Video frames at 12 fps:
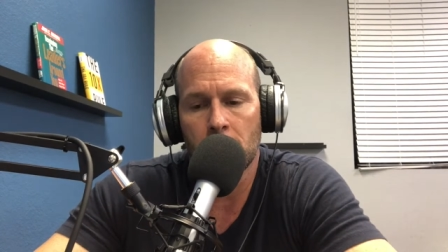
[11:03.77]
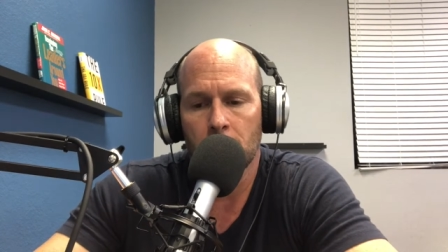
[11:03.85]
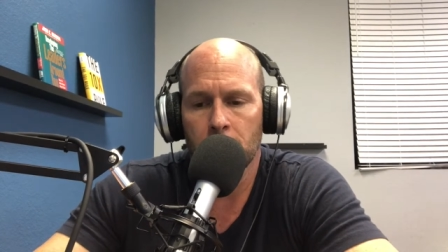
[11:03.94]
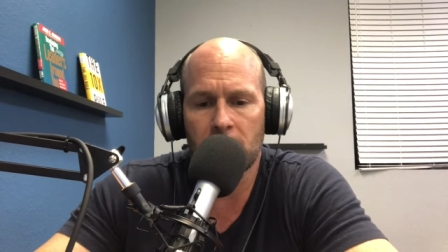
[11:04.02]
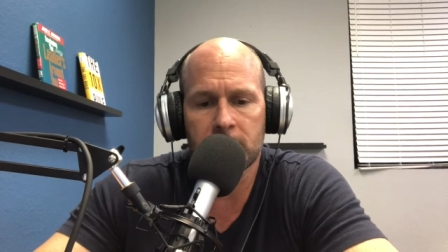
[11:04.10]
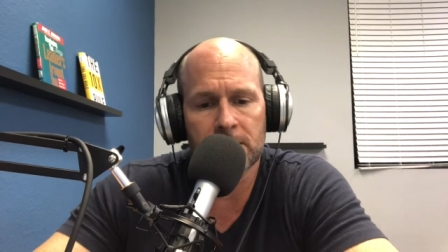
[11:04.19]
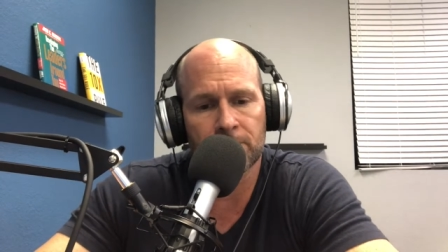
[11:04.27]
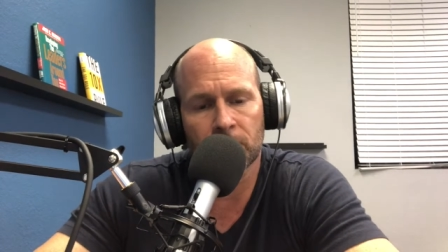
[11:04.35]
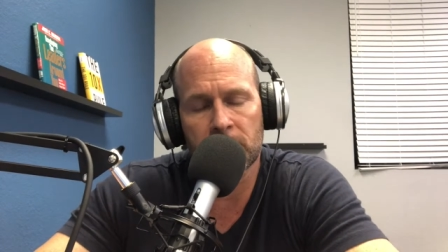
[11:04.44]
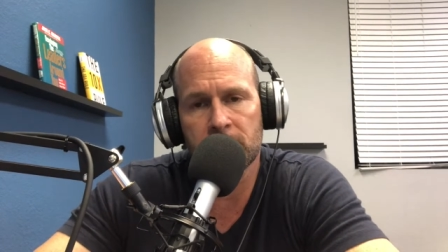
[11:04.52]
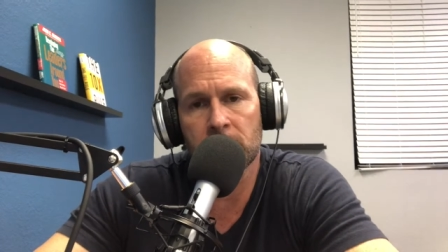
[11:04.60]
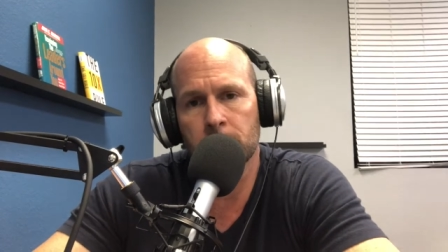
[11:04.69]
But I
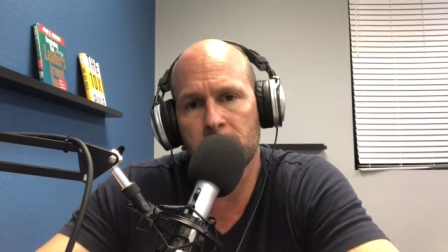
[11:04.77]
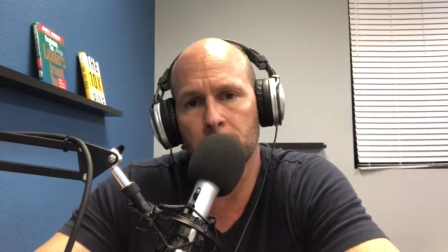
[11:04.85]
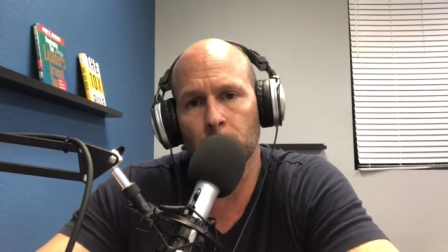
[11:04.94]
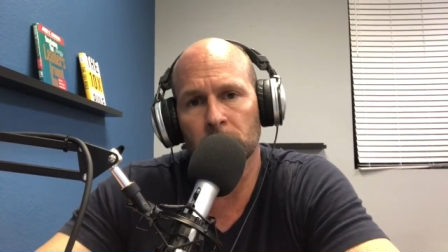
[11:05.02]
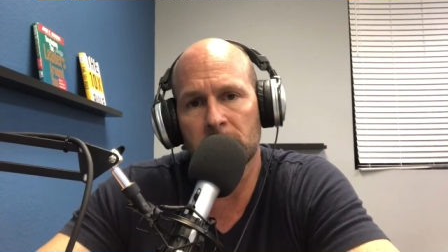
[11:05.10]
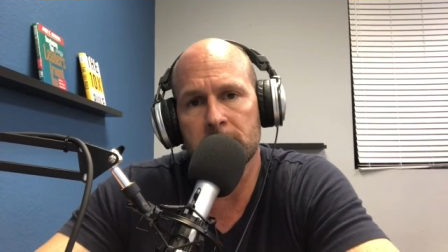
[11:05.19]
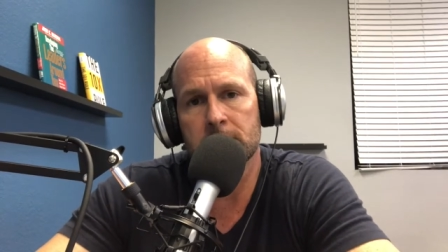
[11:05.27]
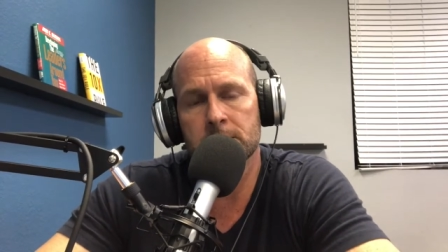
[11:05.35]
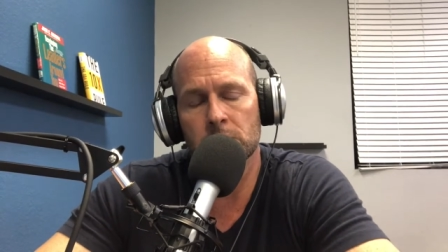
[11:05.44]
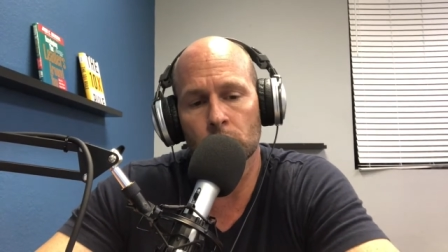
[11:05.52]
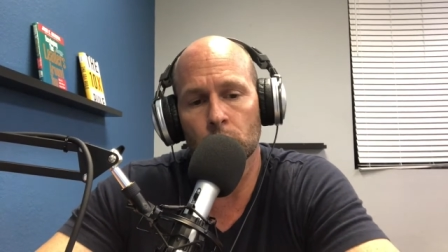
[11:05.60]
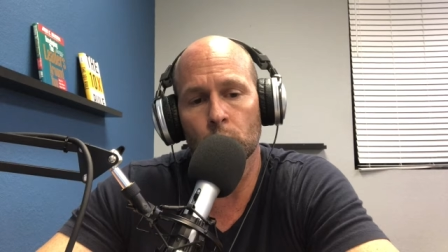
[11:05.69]
definitely think people need
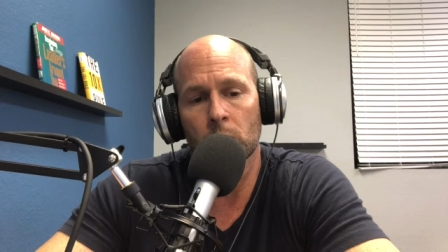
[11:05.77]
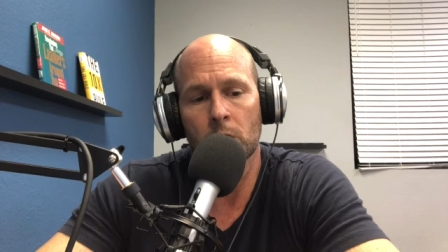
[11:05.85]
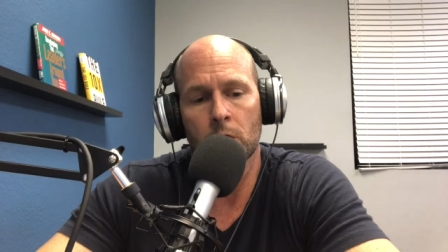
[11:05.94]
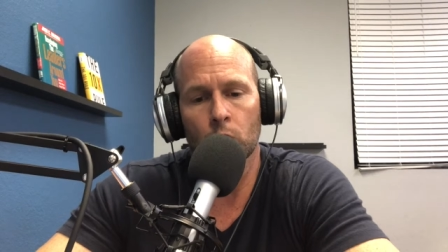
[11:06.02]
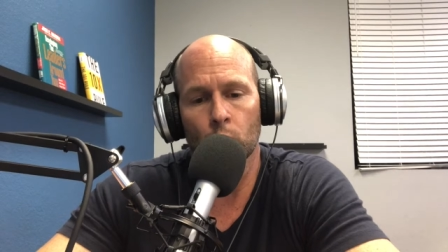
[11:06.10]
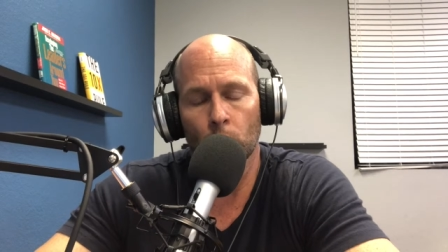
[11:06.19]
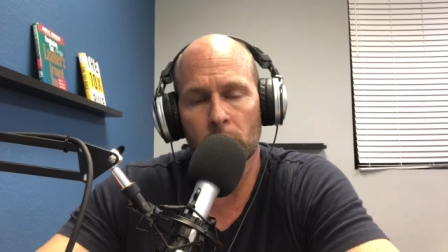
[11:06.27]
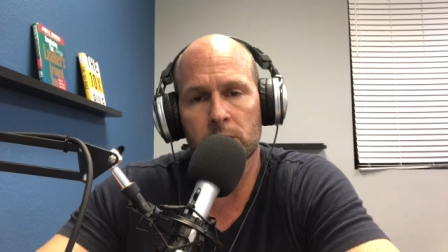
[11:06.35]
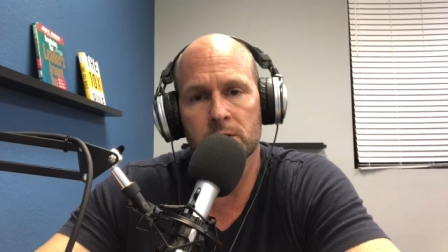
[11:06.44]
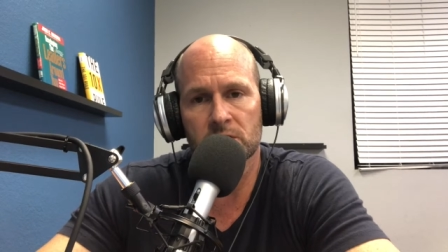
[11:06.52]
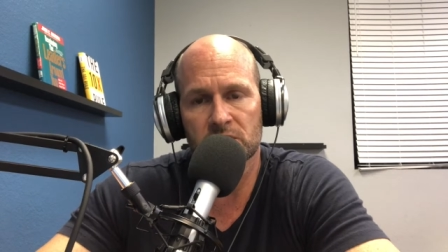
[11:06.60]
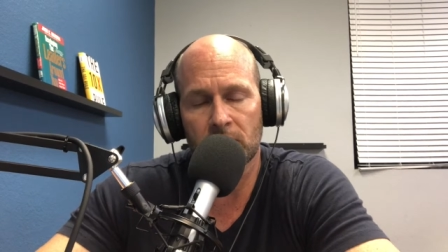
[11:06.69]
to really
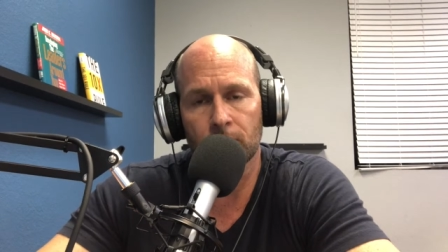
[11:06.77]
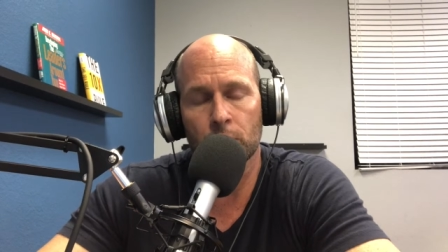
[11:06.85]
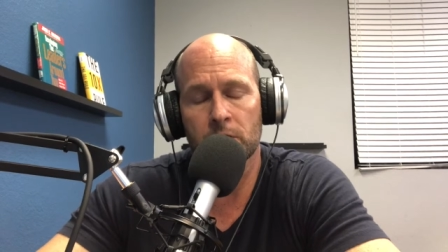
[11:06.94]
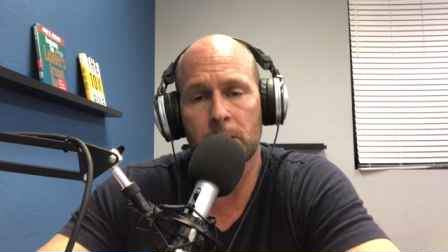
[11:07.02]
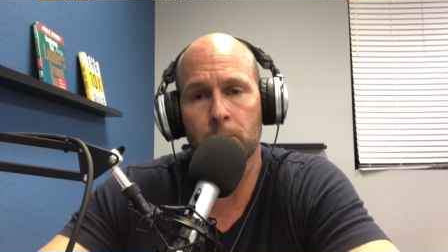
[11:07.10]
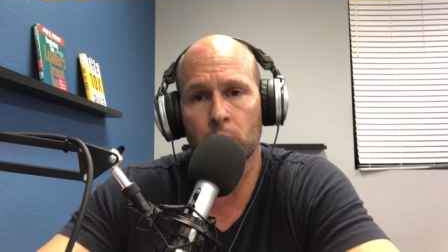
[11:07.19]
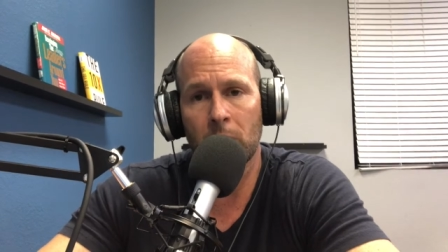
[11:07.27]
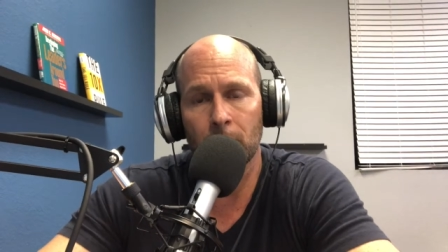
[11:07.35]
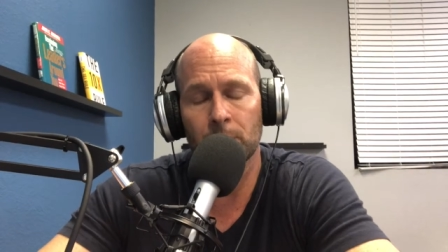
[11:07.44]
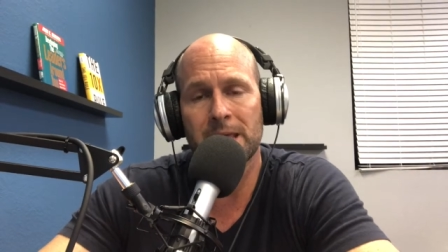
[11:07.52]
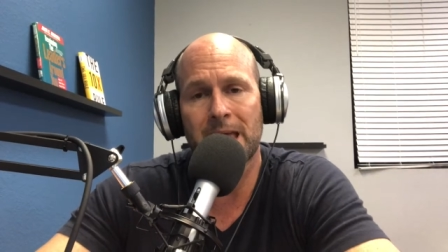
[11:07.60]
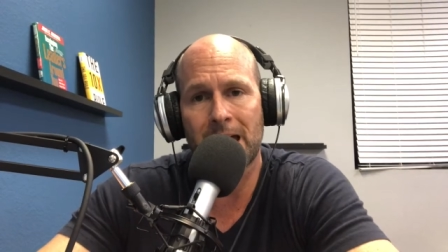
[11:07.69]
discover they
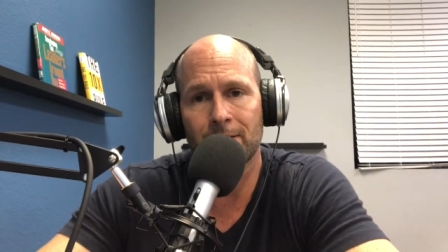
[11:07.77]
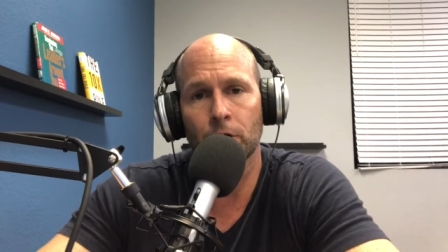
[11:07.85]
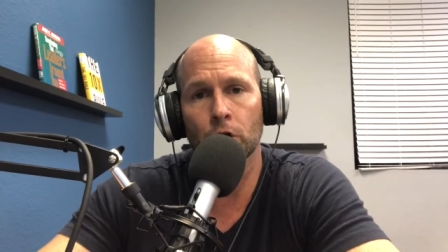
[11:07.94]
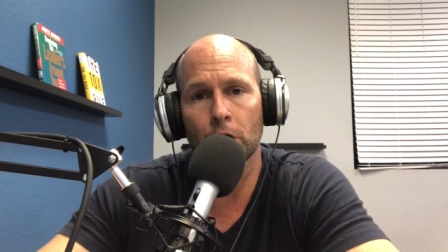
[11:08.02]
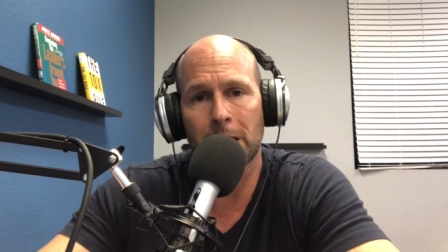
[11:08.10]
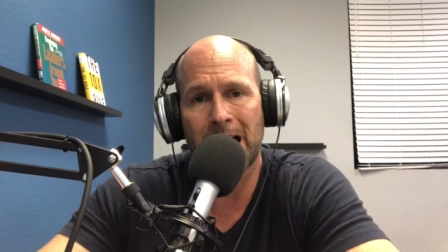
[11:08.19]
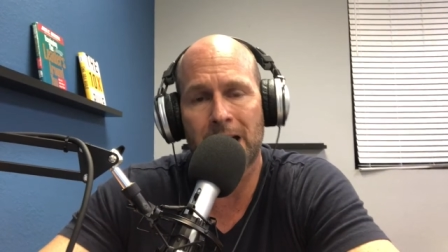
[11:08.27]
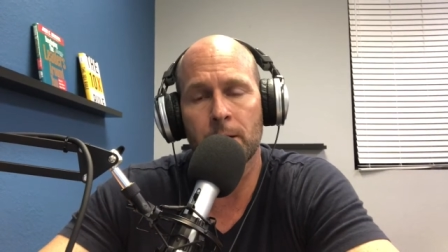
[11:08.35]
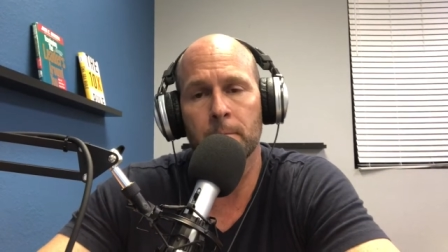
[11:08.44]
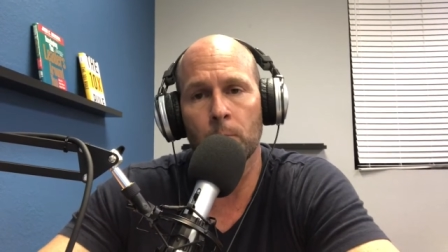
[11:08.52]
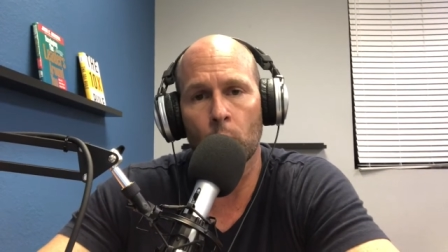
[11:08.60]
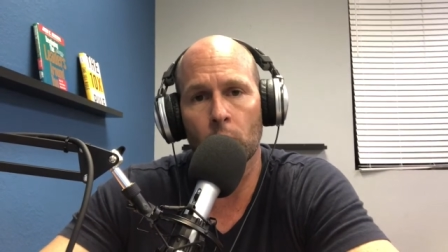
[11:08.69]
probably have a lot
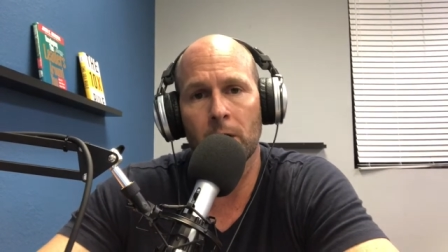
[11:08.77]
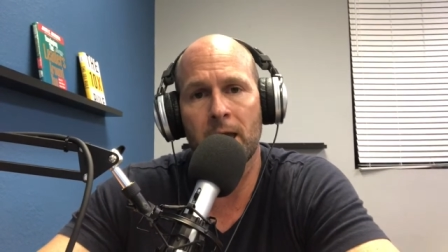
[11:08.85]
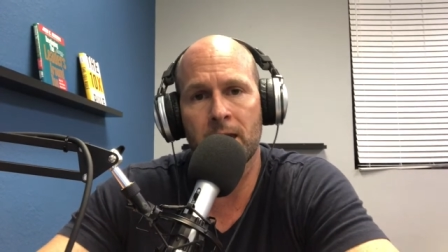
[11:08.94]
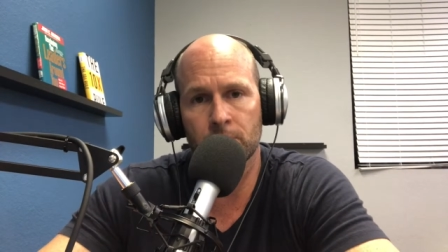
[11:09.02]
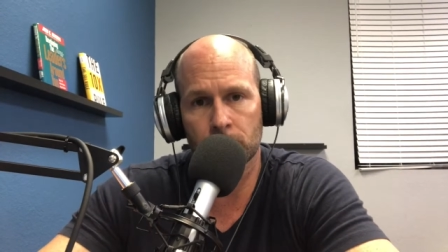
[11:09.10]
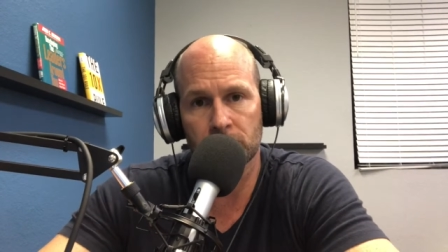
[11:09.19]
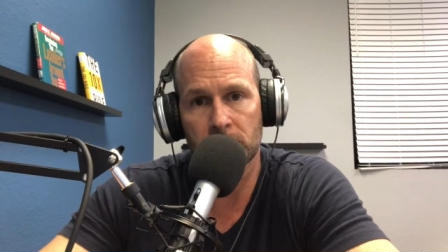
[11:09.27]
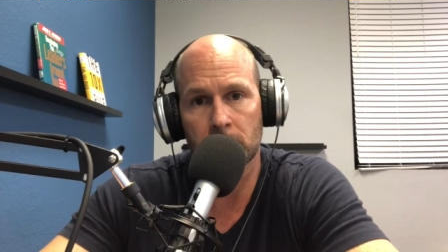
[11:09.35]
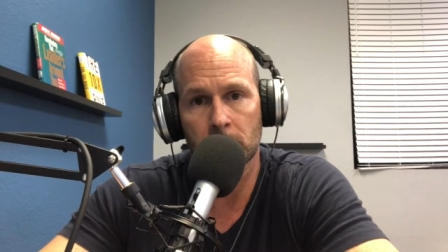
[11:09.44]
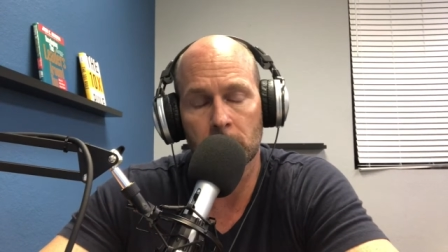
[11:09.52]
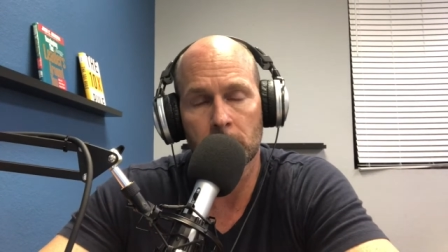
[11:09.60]
more energy.